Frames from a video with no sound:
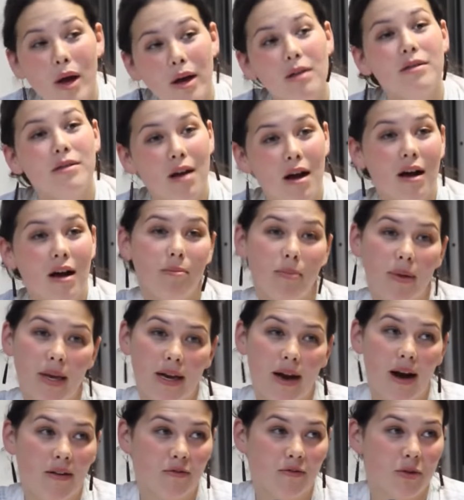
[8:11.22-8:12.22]
will not be
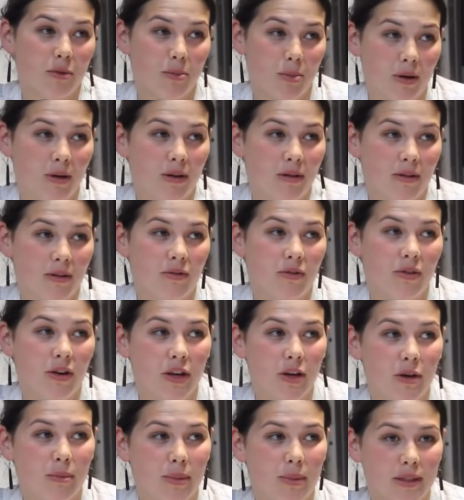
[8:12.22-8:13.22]
comfortable for
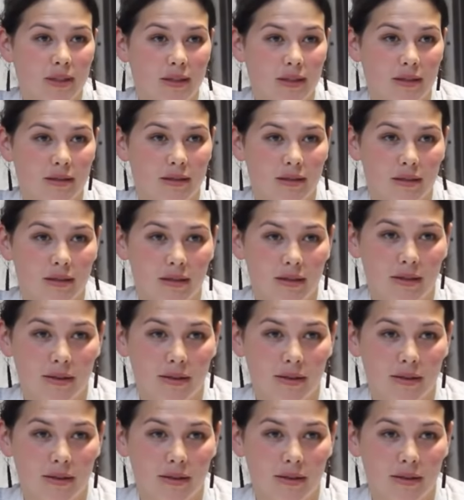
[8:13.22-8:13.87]
humans.